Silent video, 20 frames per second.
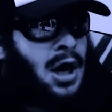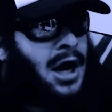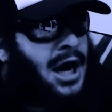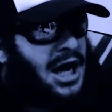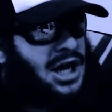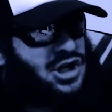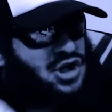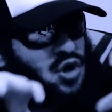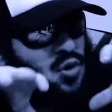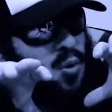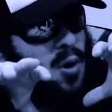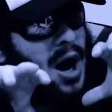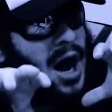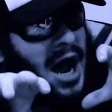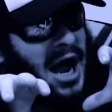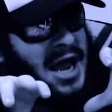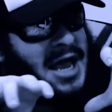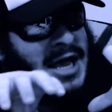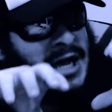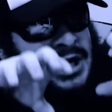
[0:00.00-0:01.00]
as to
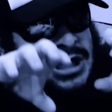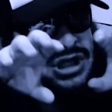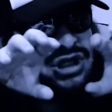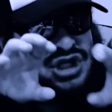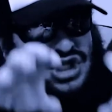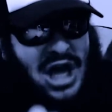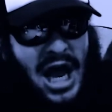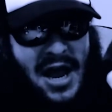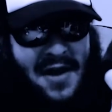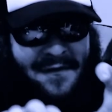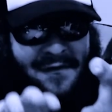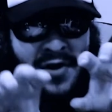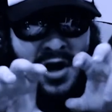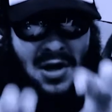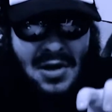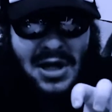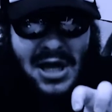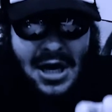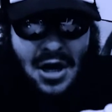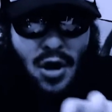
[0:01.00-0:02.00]
why safe
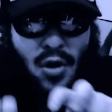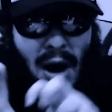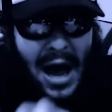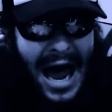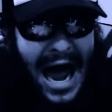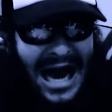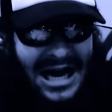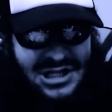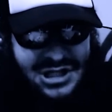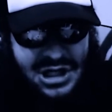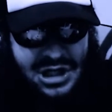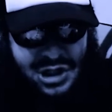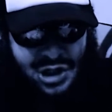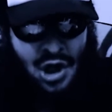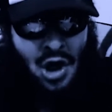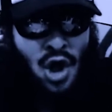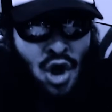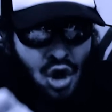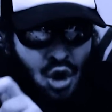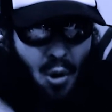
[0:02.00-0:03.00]
legal access
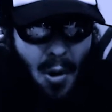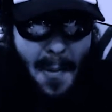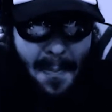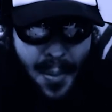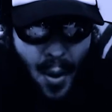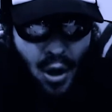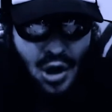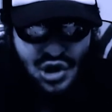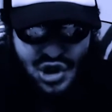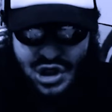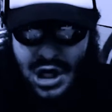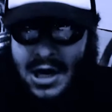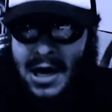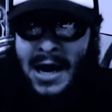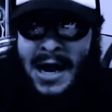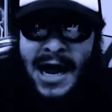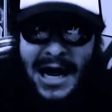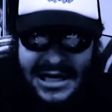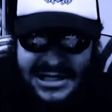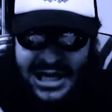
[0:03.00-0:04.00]
to abortion
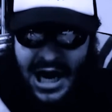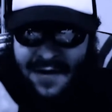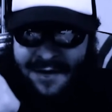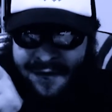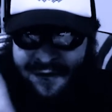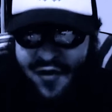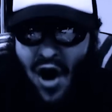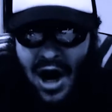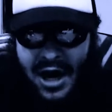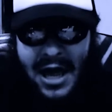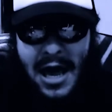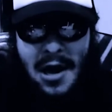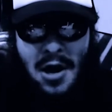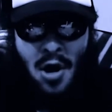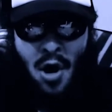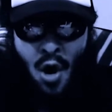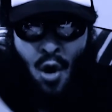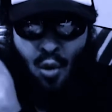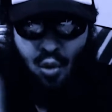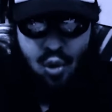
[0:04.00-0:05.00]
is a fucking
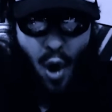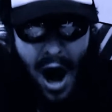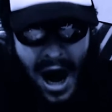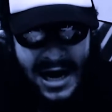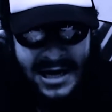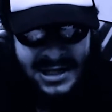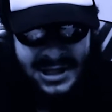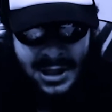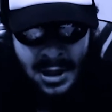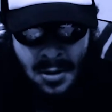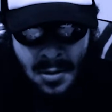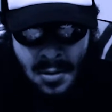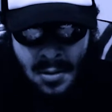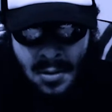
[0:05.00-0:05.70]
right?